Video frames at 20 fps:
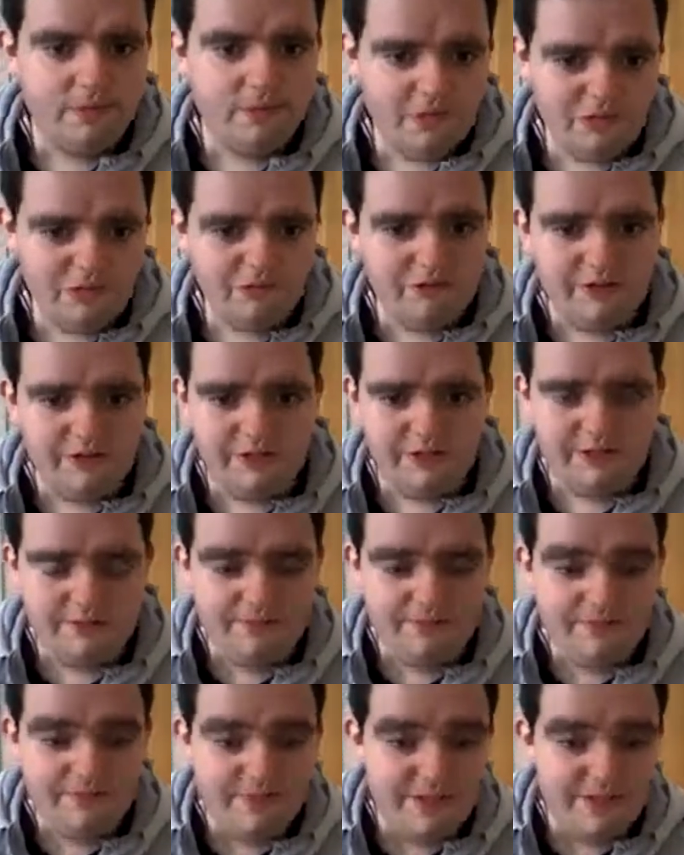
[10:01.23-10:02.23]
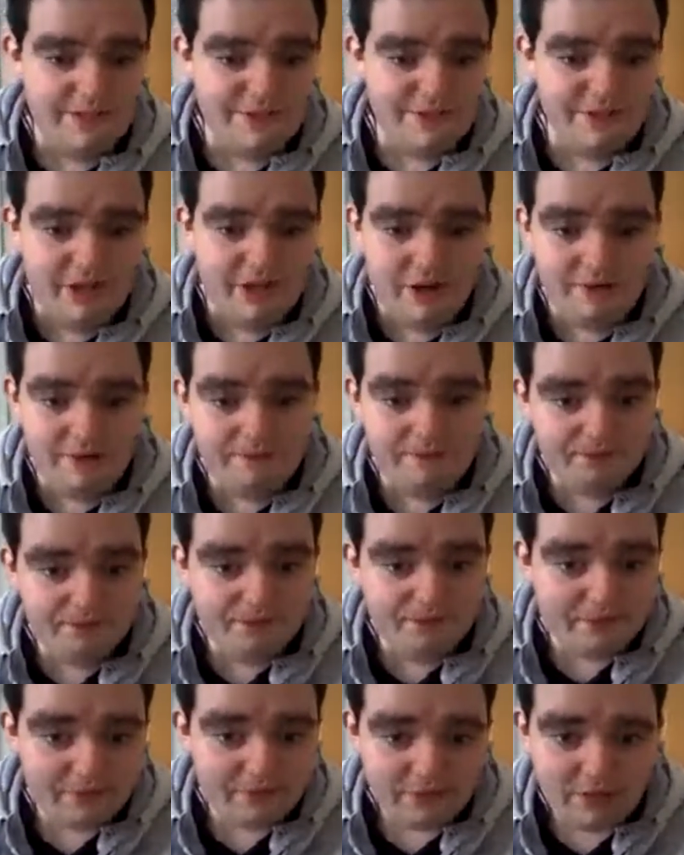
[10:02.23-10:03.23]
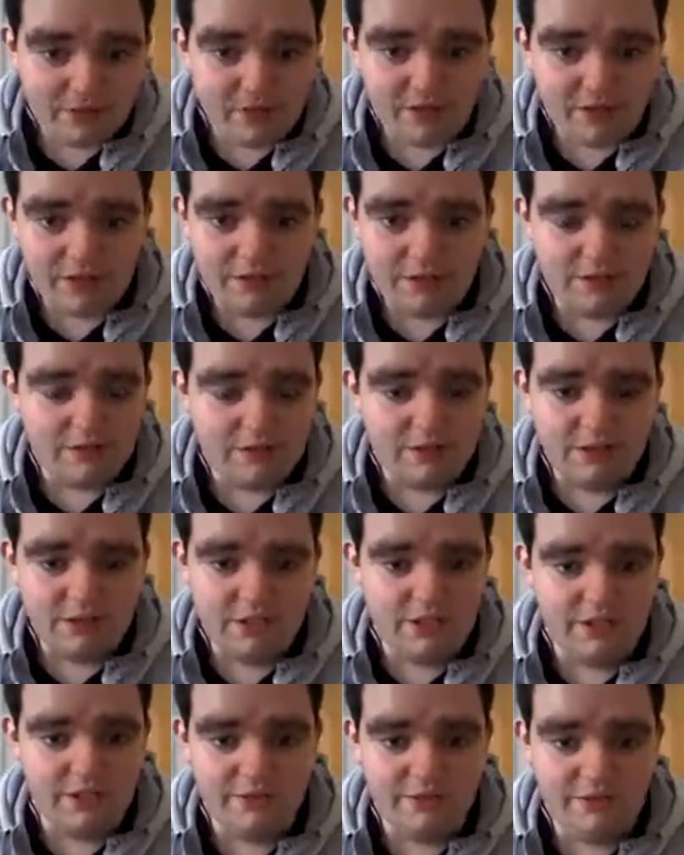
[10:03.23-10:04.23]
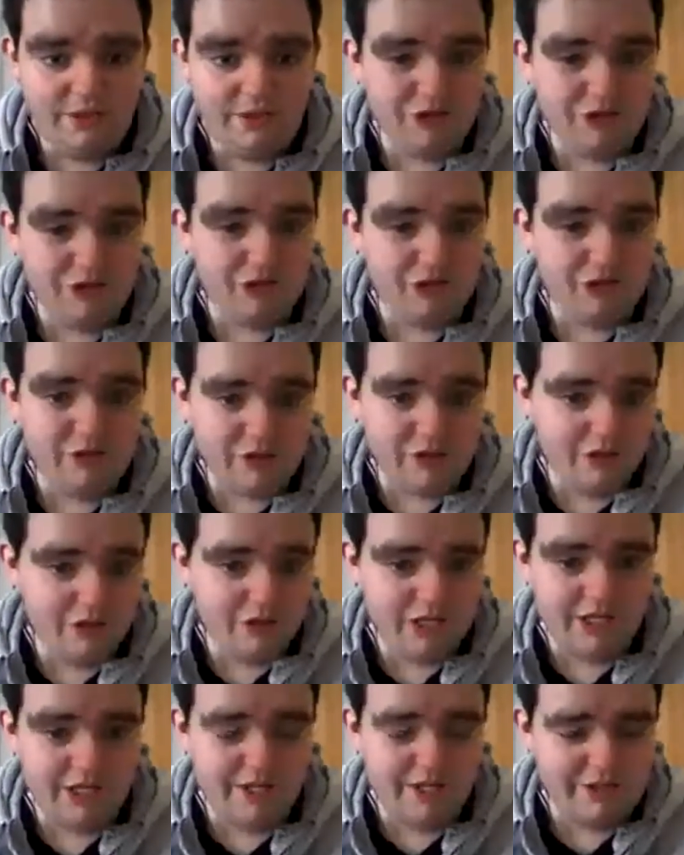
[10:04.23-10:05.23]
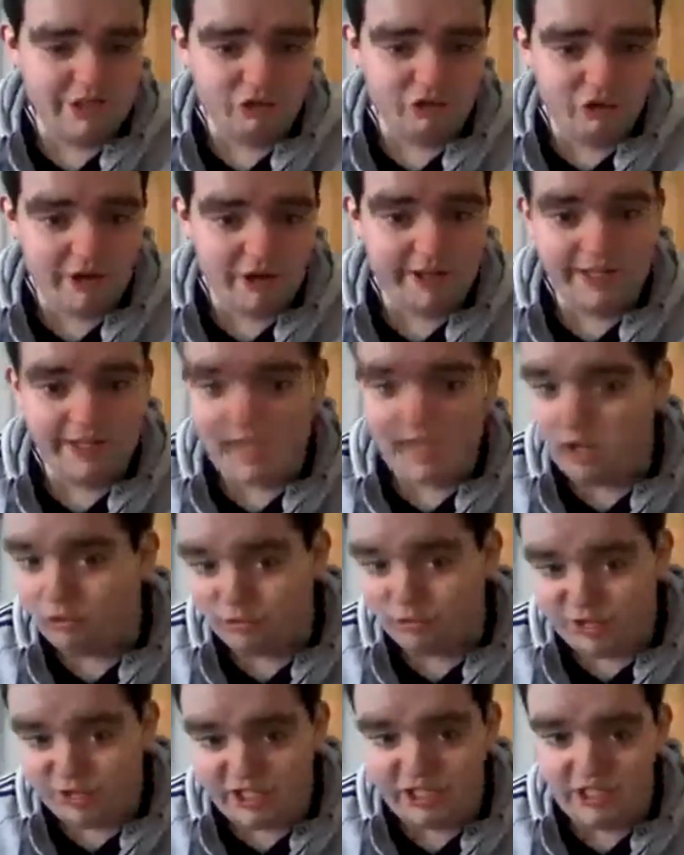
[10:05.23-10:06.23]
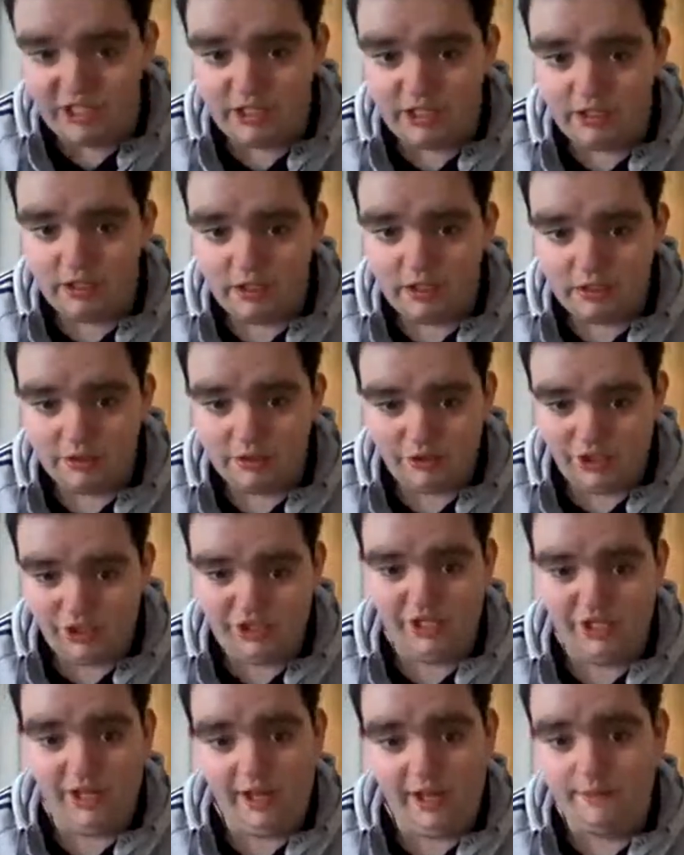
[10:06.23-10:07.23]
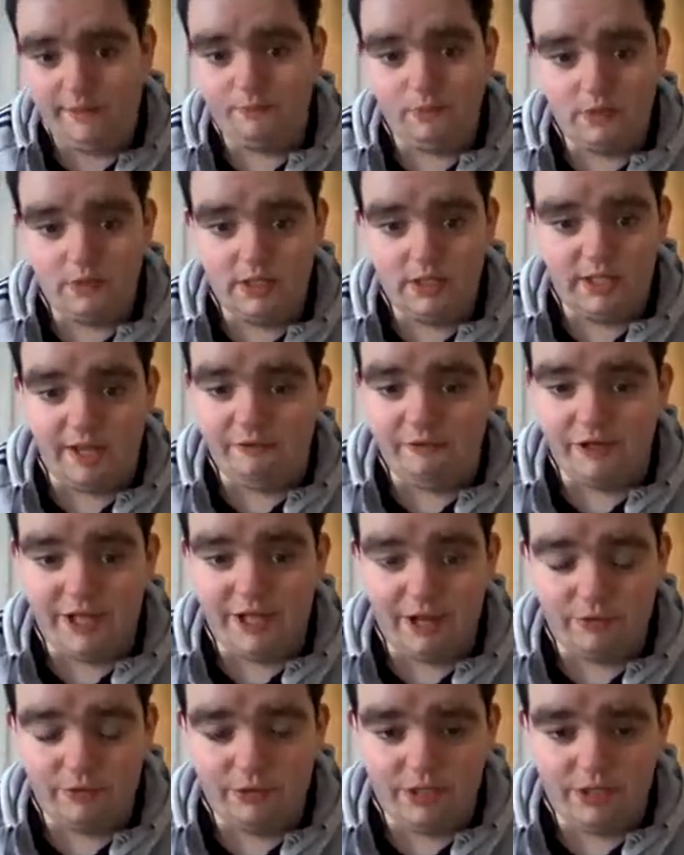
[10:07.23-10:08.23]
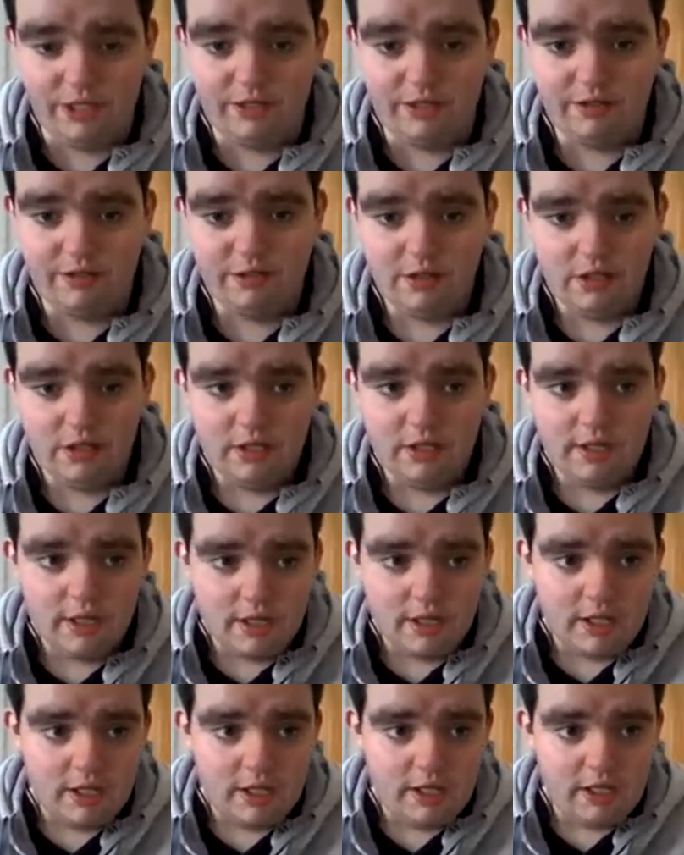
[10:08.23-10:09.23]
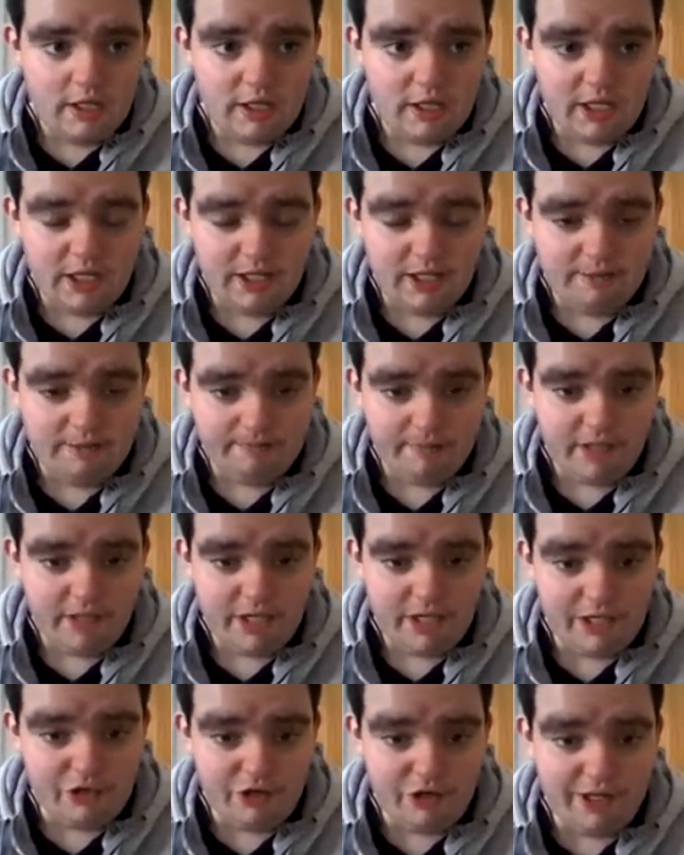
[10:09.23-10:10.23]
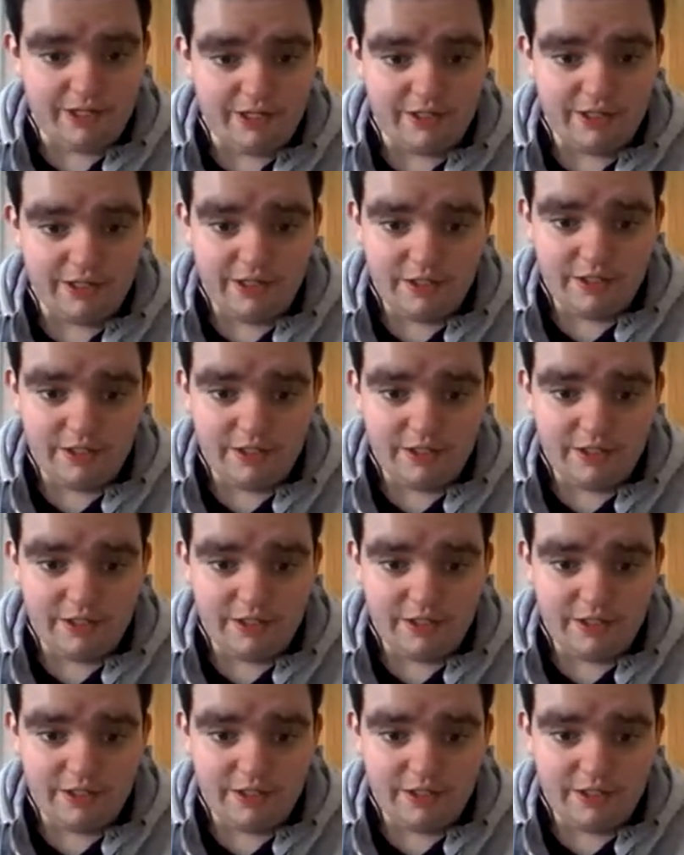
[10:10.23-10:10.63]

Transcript: one there's no there's no such thing as a dry county. Kind of in every county, you drink.